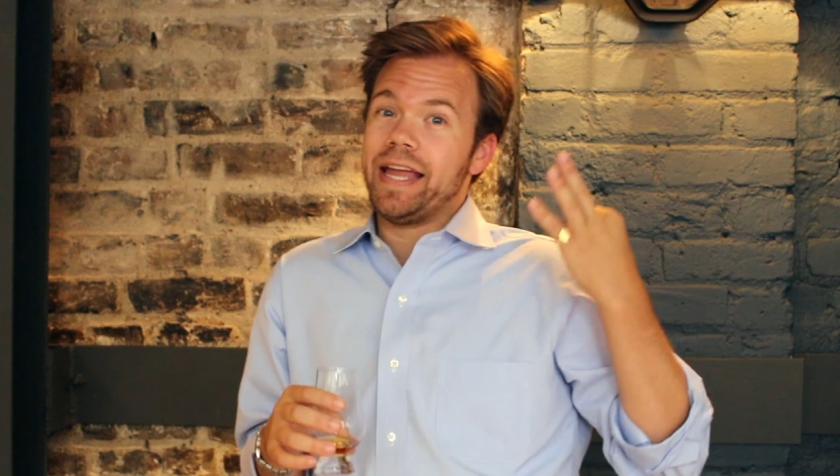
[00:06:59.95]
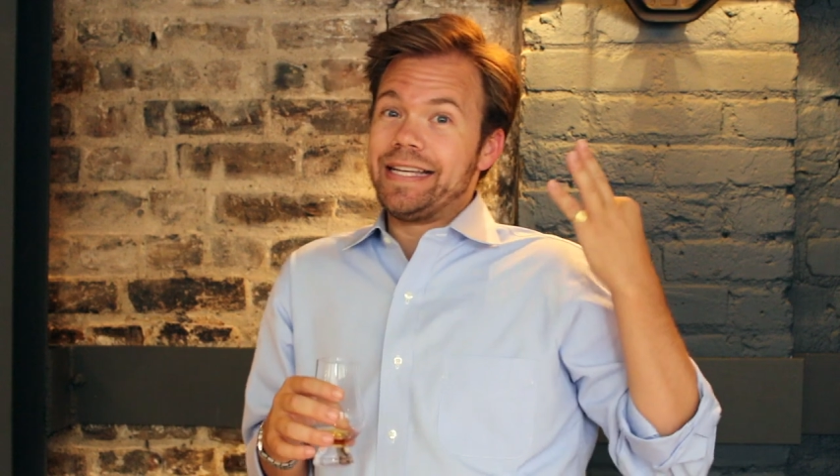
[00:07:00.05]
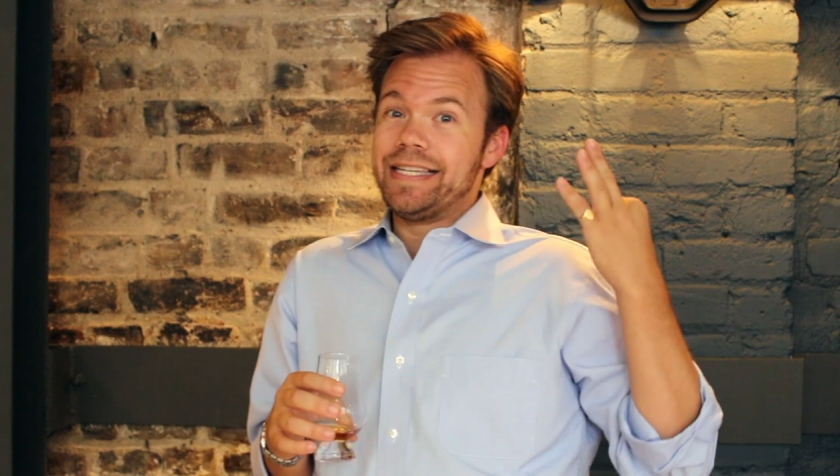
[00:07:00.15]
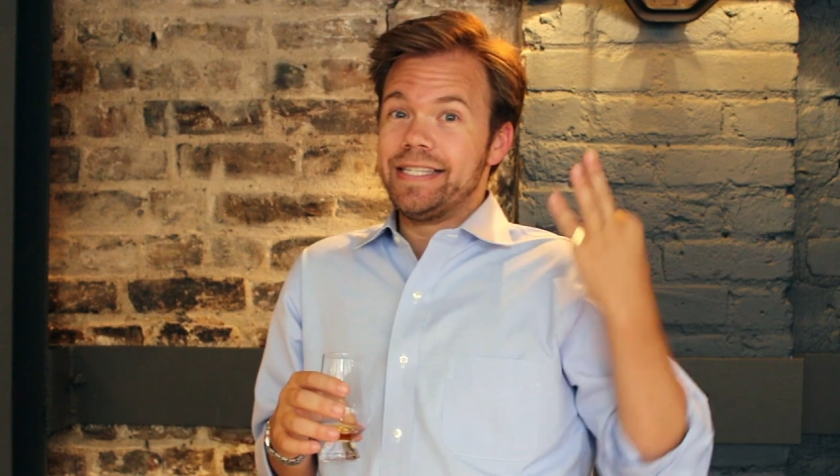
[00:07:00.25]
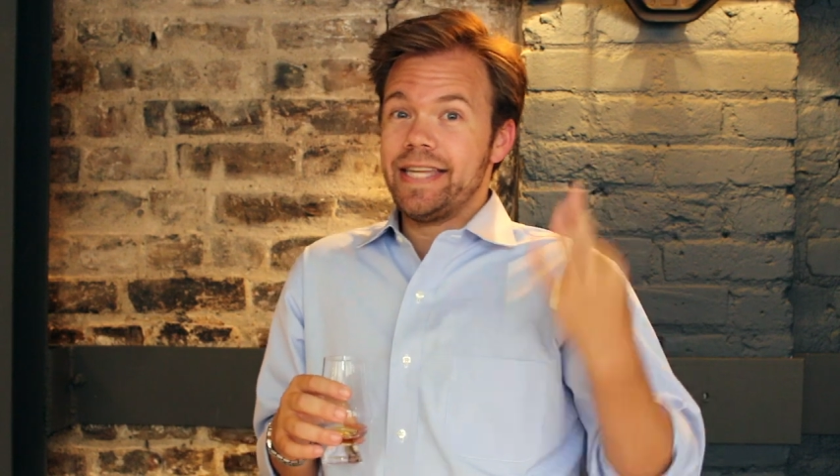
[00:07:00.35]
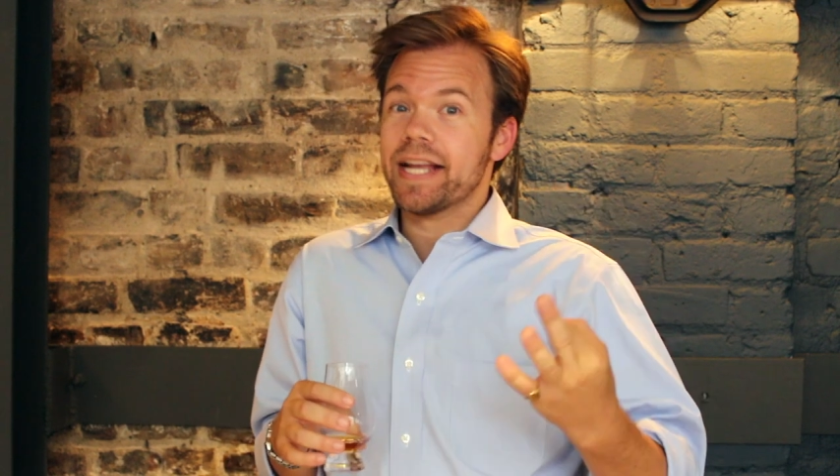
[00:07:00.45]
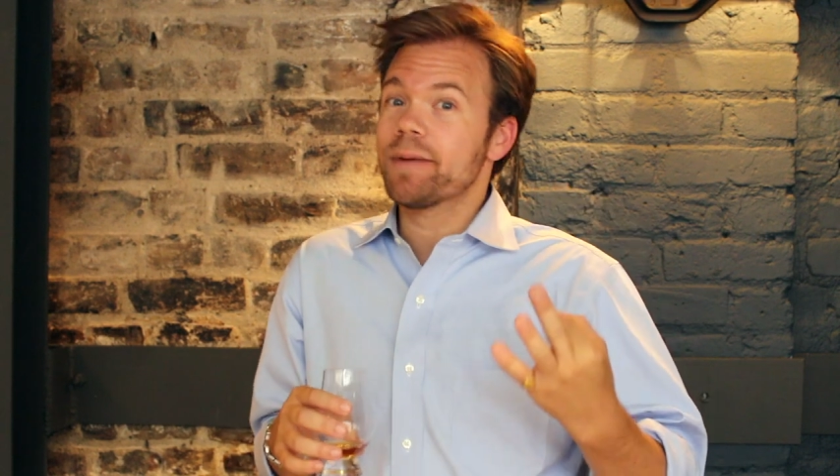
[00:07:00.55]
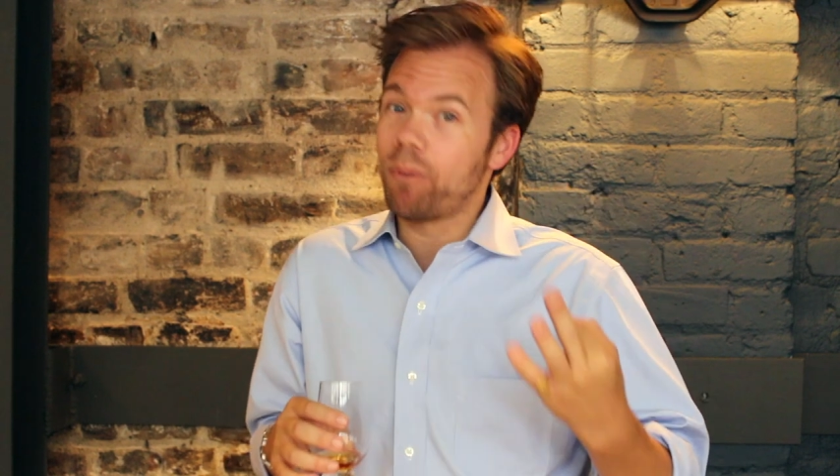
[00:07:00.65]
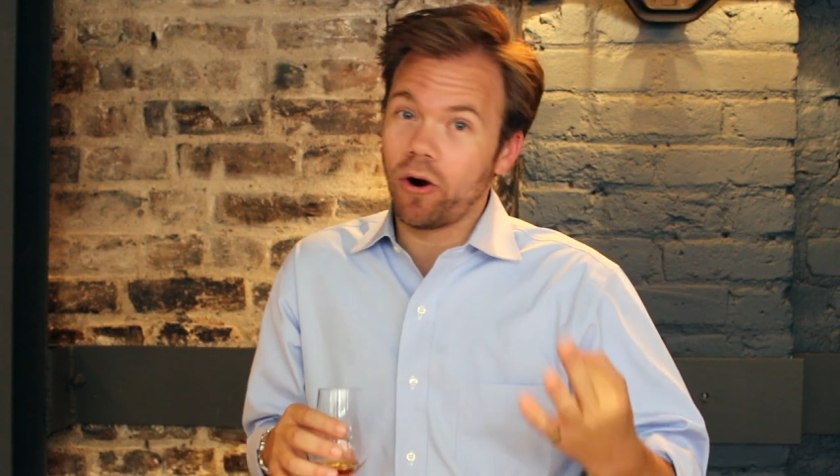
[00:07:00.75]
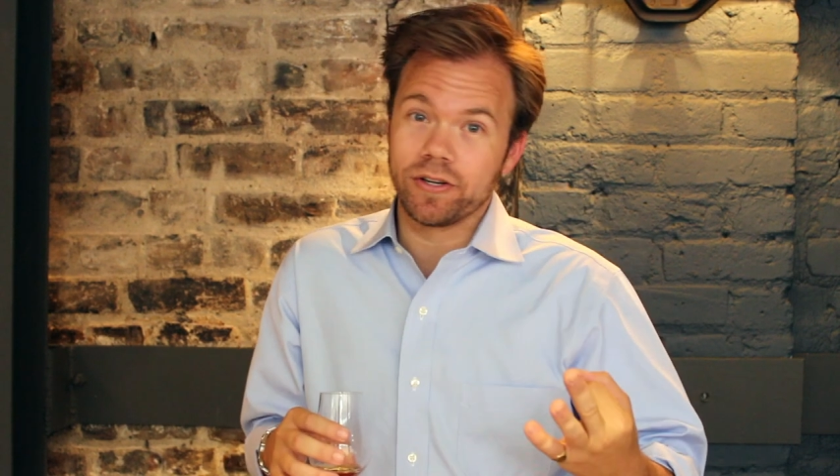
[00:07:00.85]
a
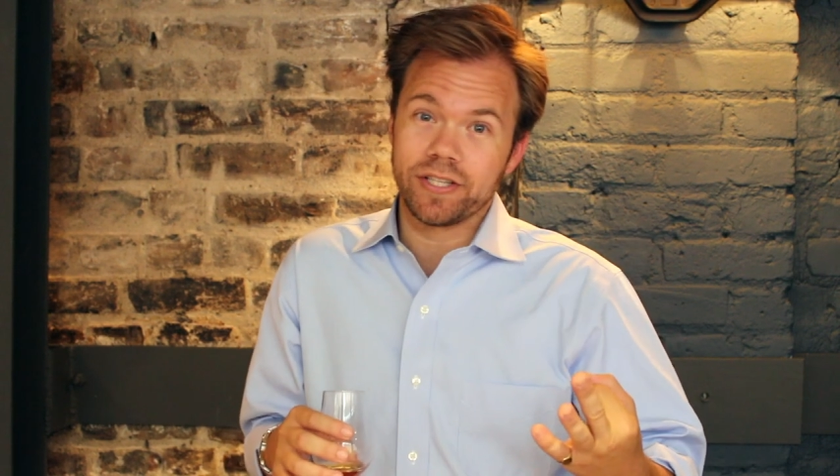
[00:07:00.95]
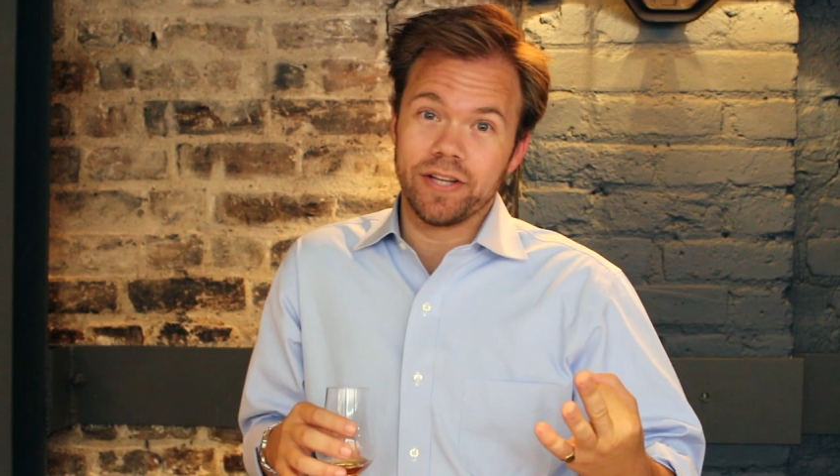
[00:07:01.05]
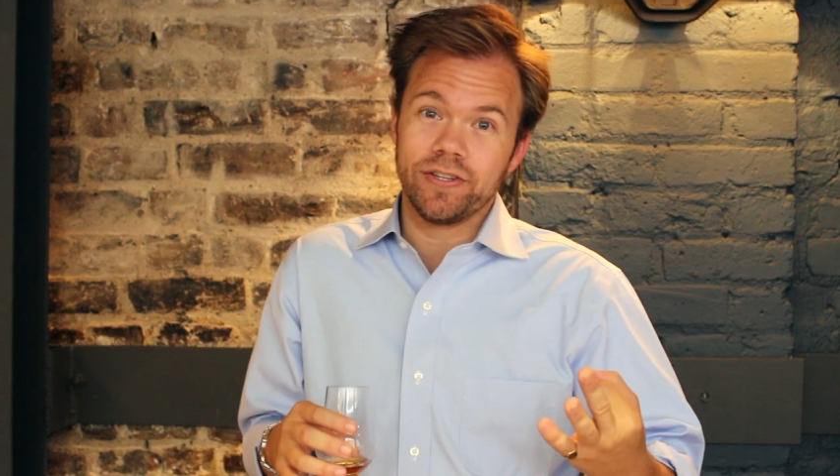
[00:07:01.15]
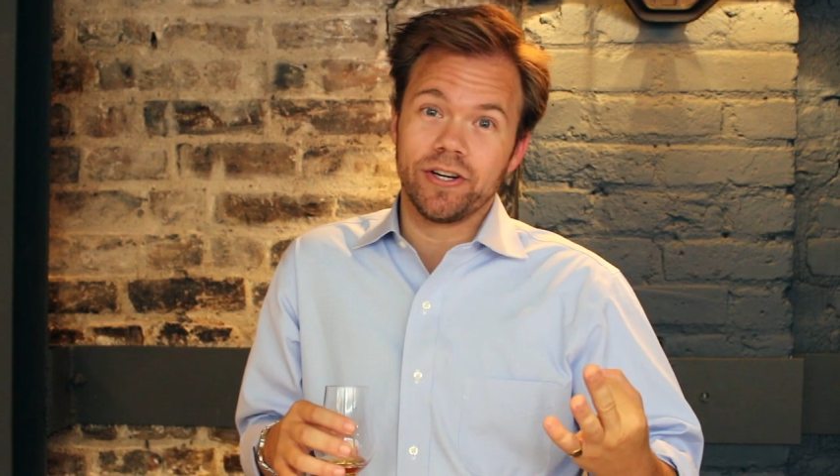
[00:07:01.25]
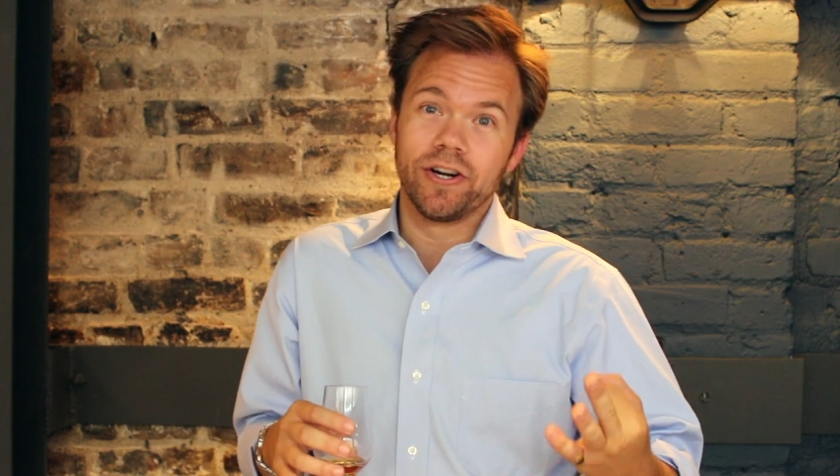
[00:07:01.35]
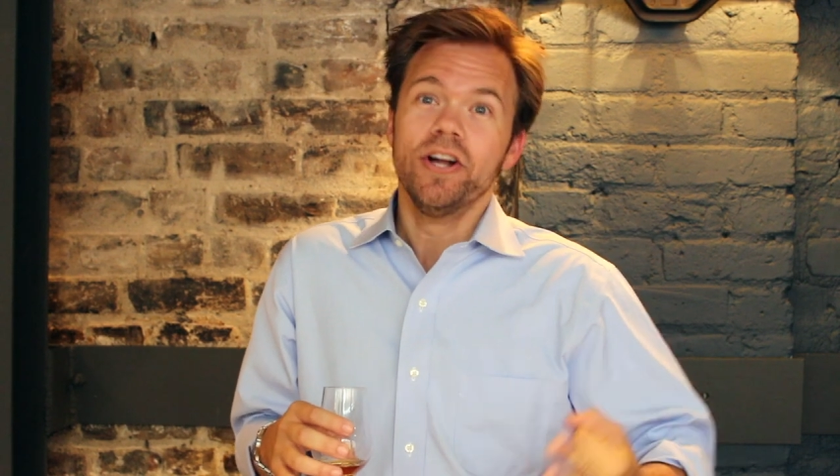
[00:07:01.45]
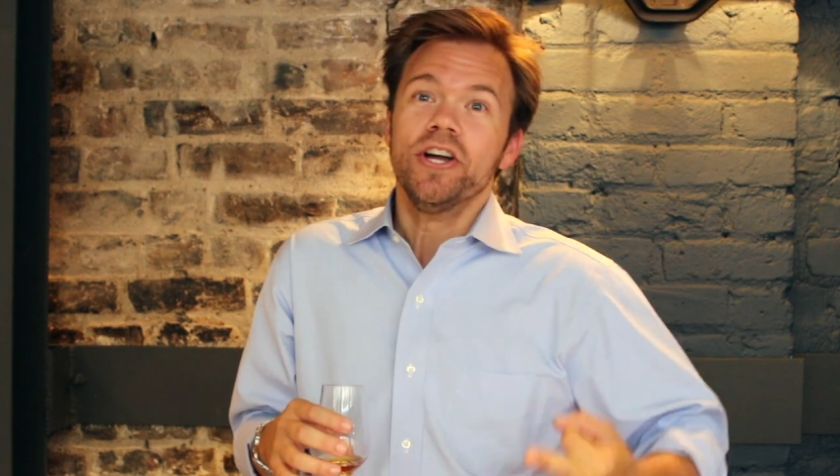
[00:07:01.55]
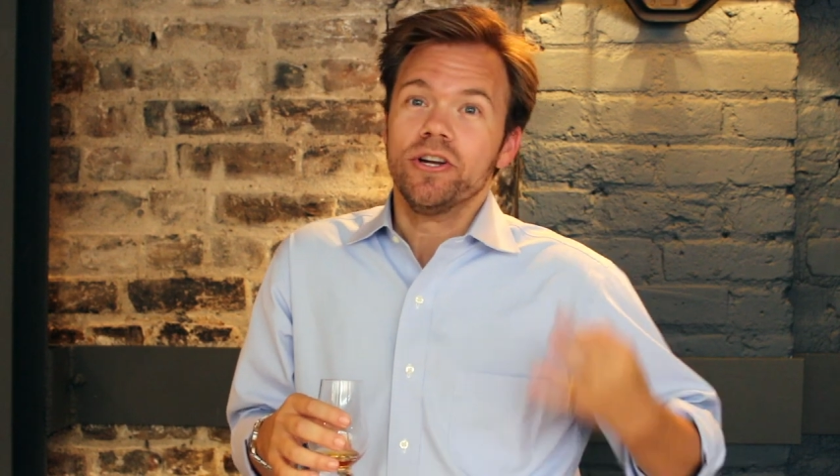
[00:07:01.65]
dick bartender